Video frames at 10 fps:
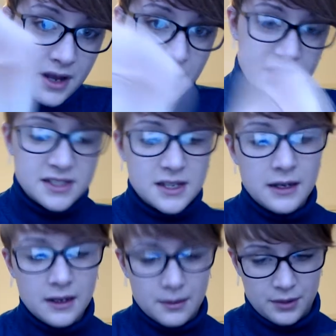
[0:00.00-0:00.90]
of a
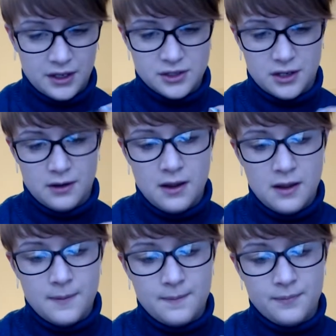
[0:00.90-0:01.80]
skin complexion.
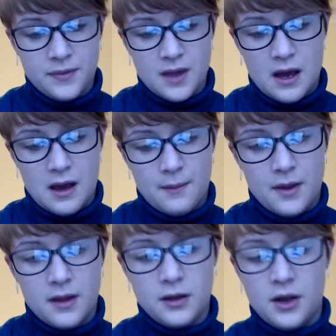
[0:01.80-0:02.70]

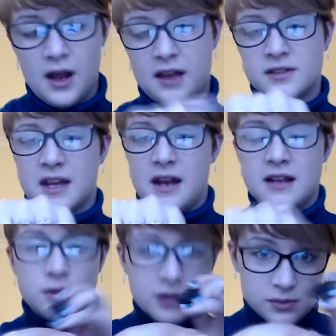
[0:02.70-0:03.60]
You know how your skin has
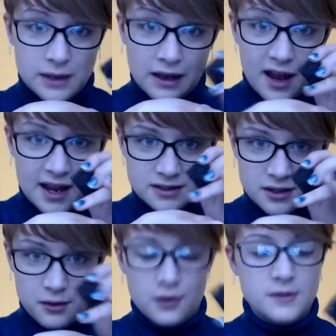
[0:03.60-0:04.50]
all these wee lines and
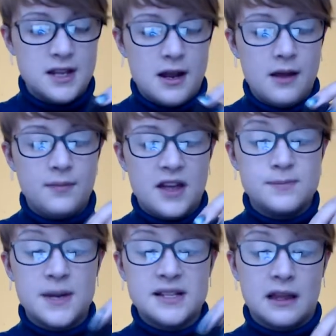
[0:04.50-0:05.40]
grooves in it? That's
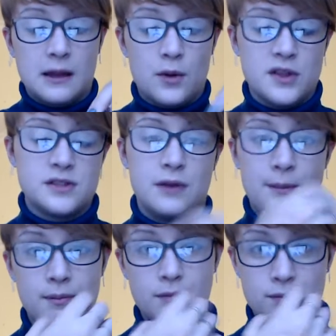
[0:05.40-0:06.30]
basically what this
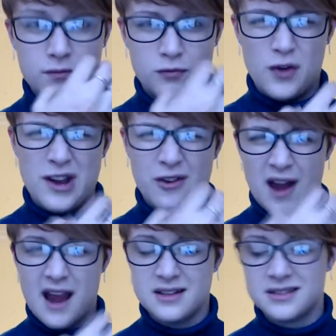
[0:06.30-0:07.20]

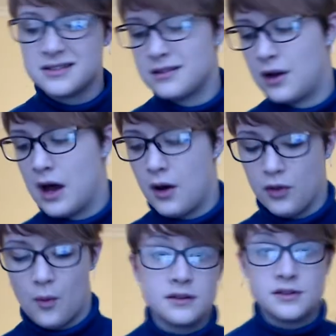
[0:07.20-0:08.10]
recreates on
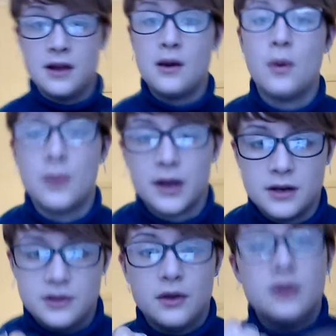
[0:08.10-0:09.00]
the wax. So now what we're going
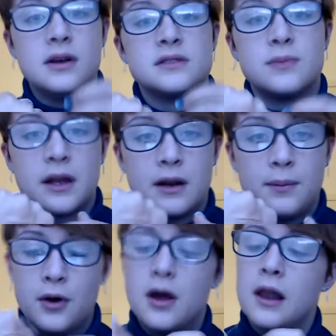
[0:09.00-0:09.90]
to do is we're going to
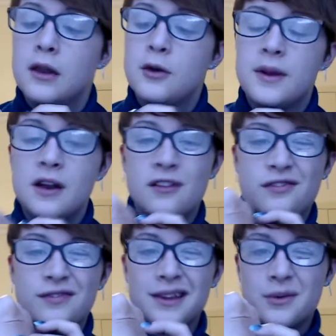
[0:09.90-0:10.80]
put a little bit
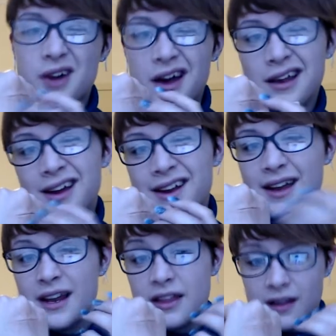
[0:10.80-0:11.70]
of liquid eyeliner,
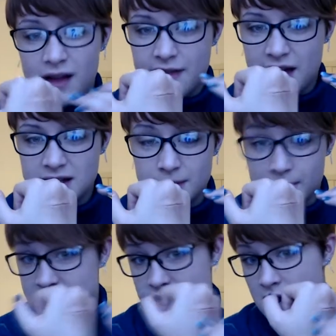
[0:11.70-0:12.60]
anything like that,
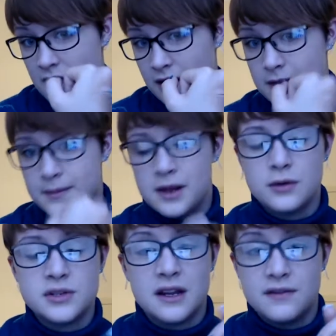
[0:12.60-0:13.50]
something dark in the middle
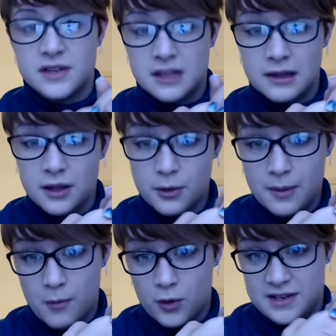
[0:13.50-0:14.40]
to give this a little bit
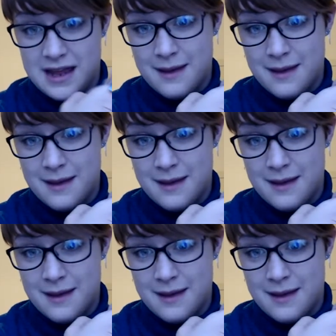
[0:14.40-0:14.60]
more depth.